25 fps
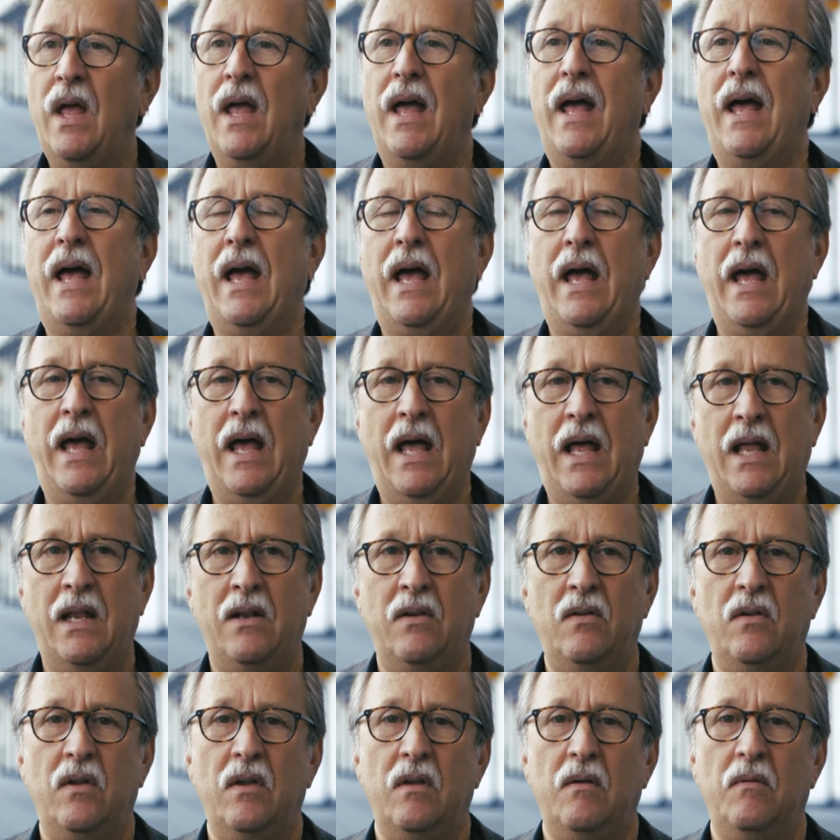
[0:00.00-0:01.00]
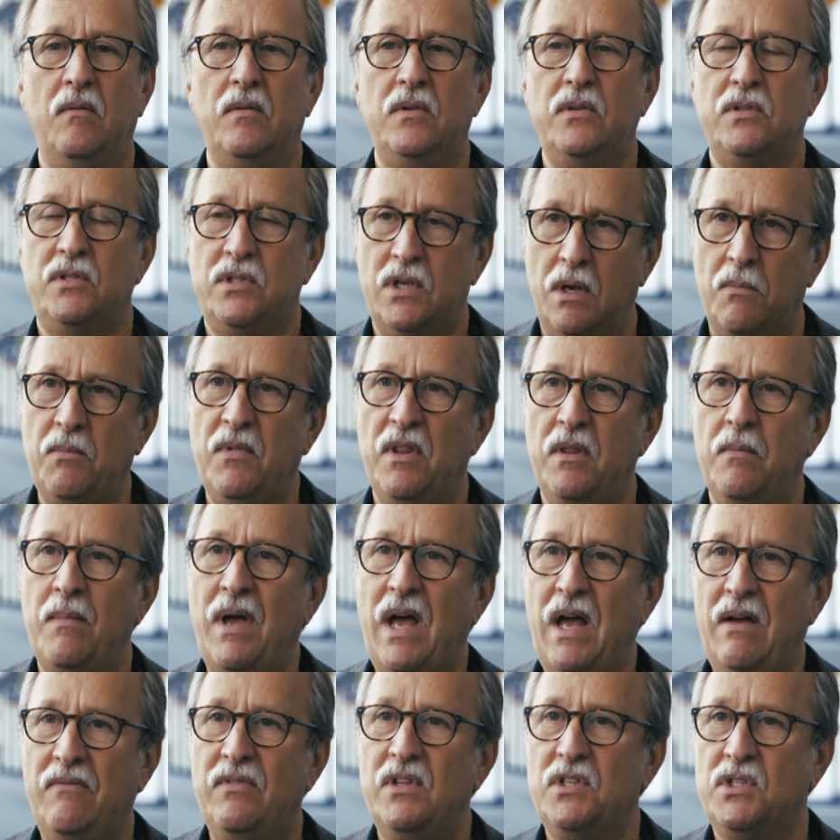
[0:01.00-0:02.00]
And some of them
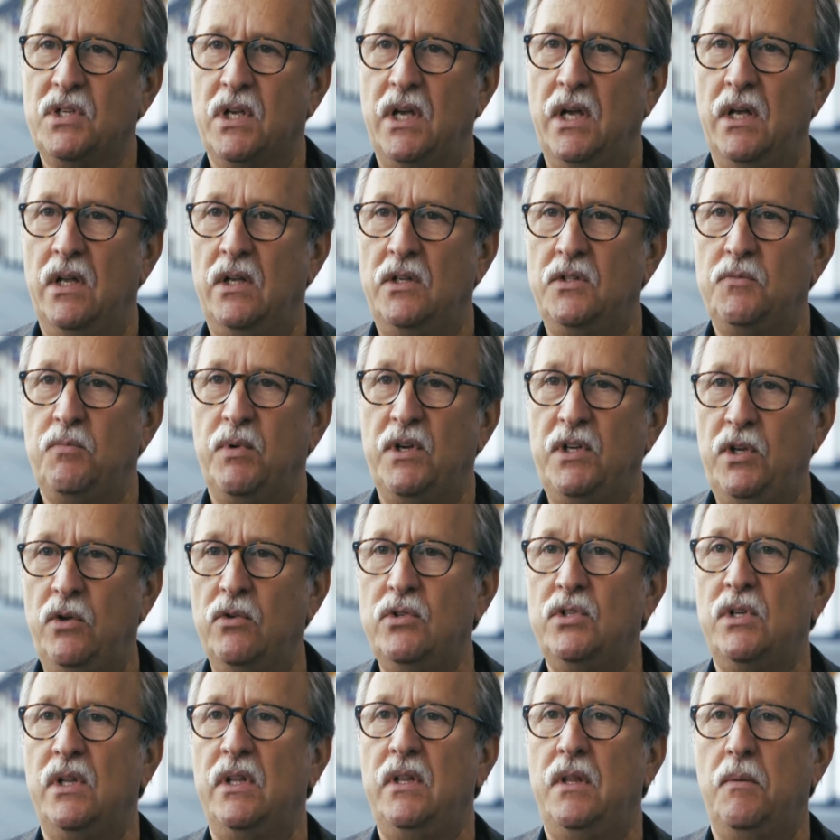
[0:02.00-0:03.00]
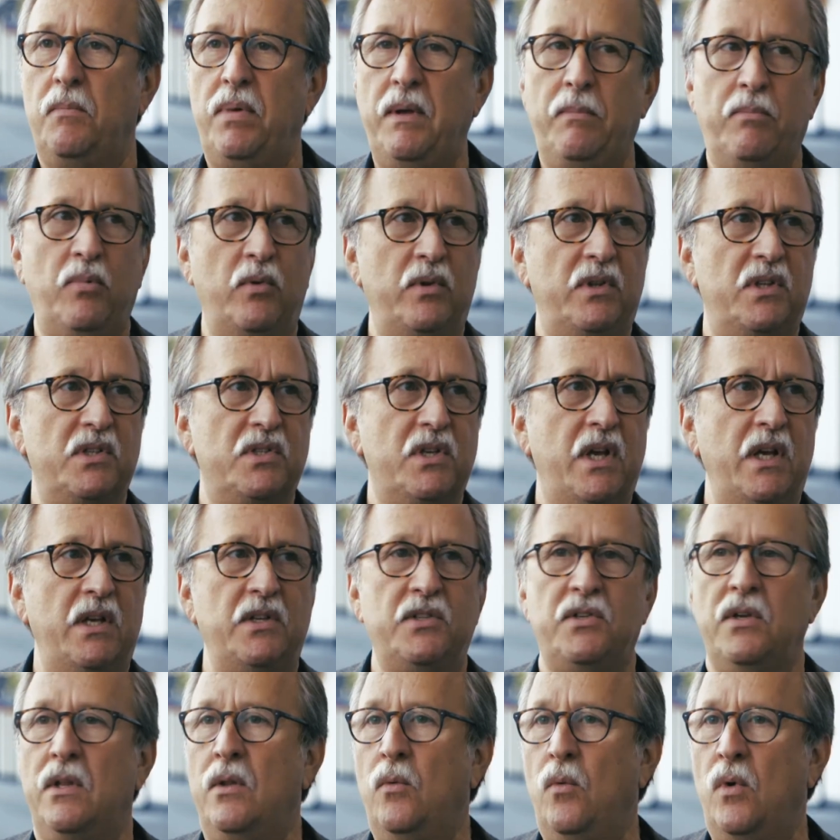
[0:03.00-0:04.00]
have the skills, but usually the people with the
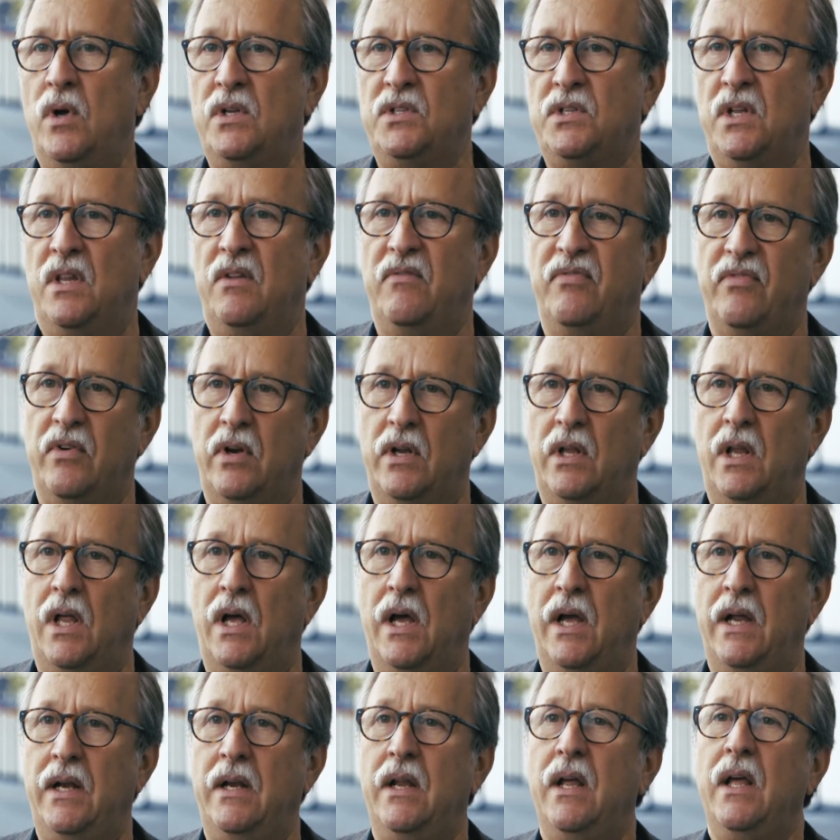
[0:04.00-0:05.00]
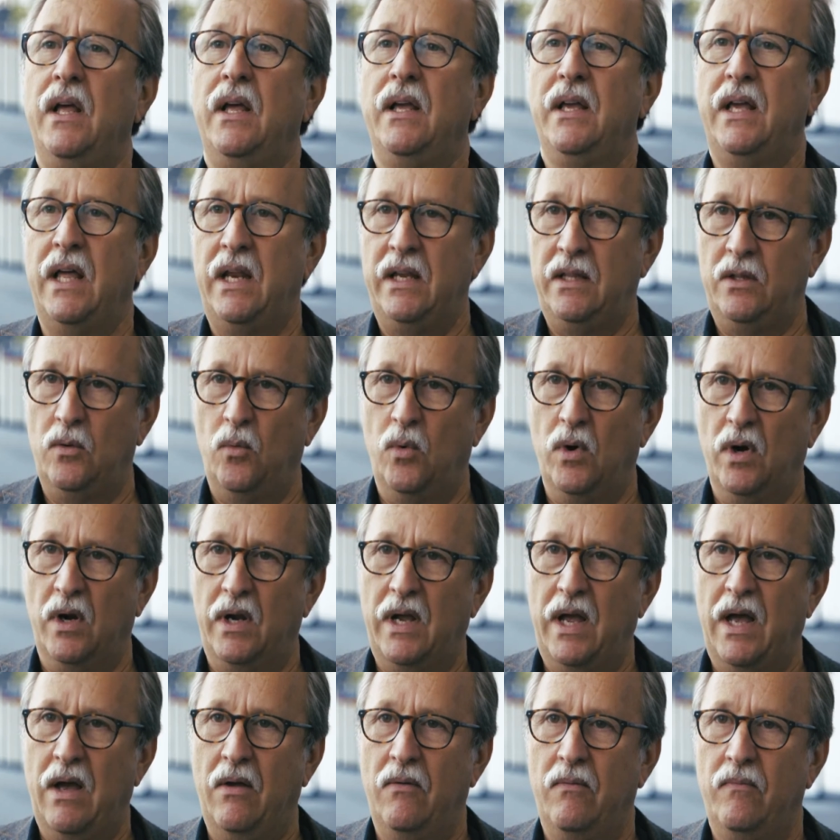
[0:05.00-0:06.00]
skills are the ones on the front line getting the
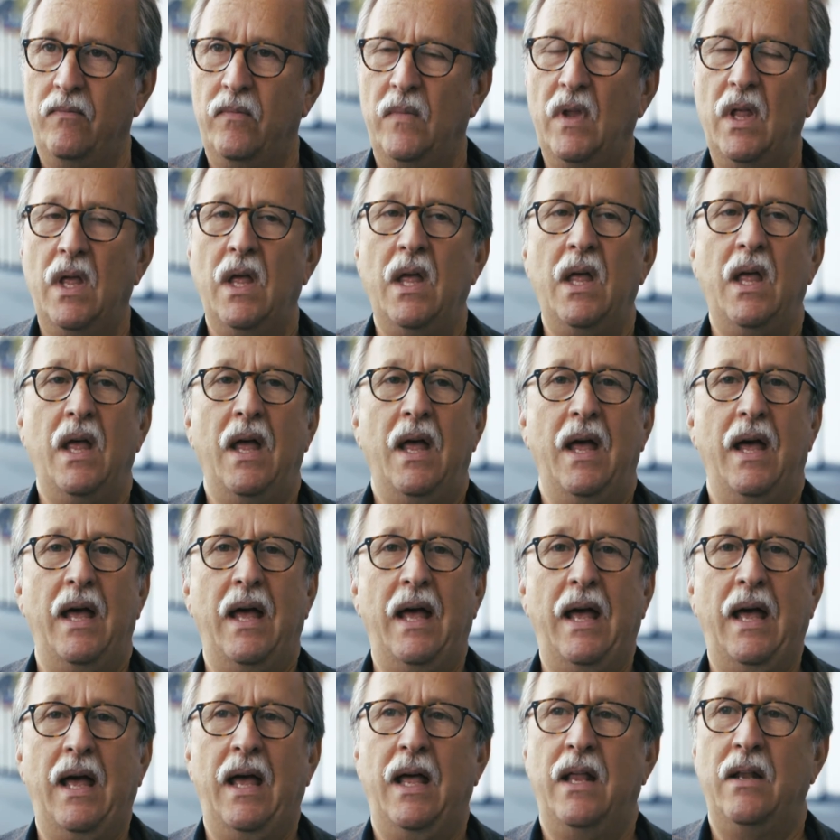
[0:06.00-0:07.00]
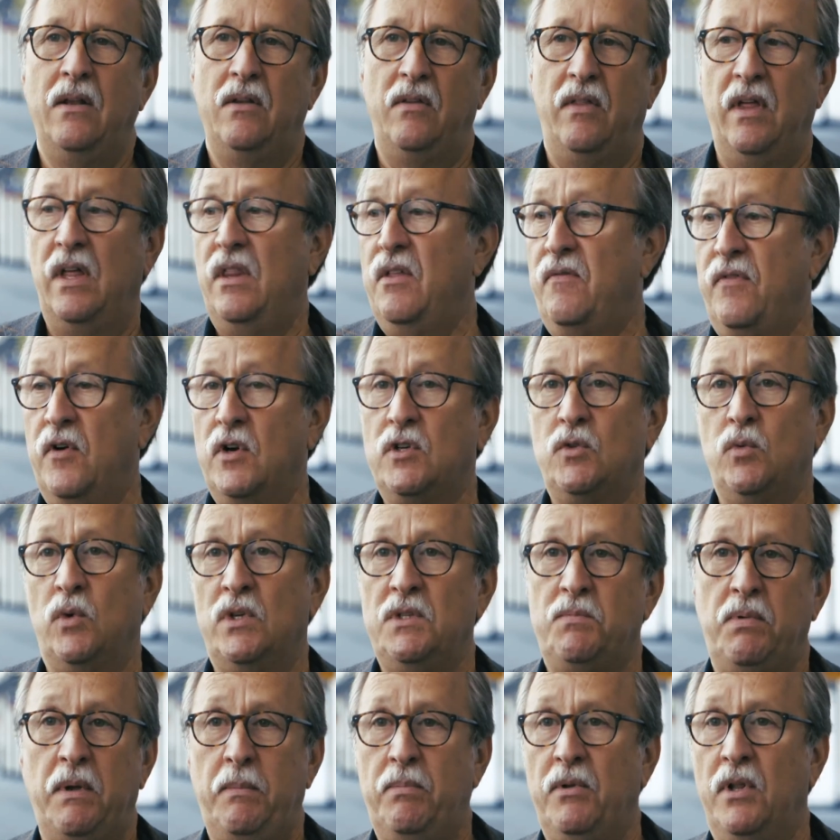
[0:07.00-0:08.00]
work out. And they're the first
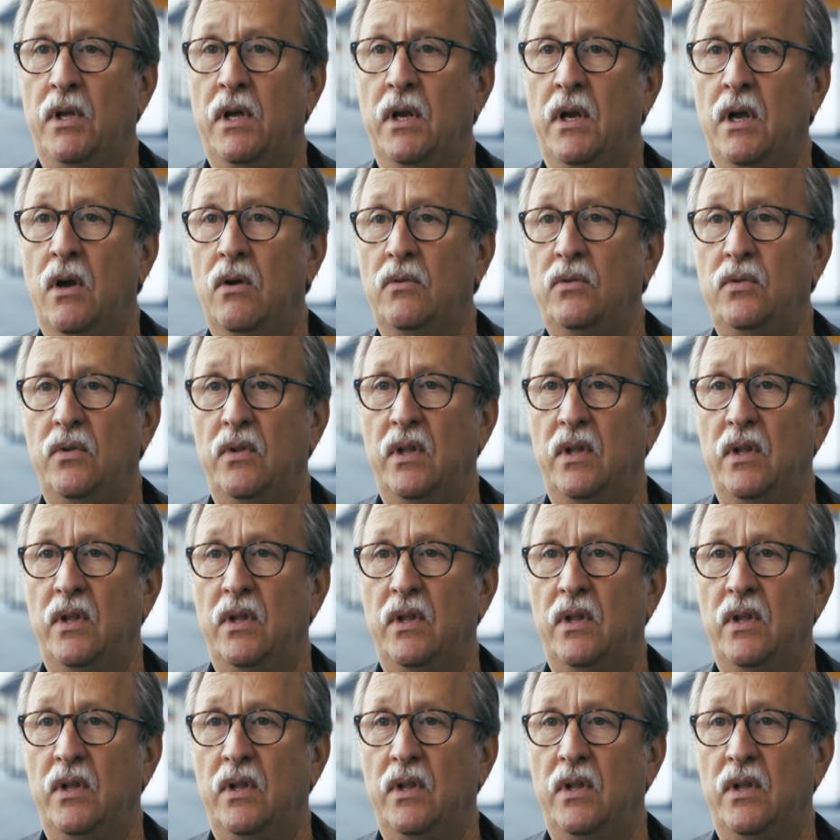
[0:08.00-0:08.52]
ones people are going to go to.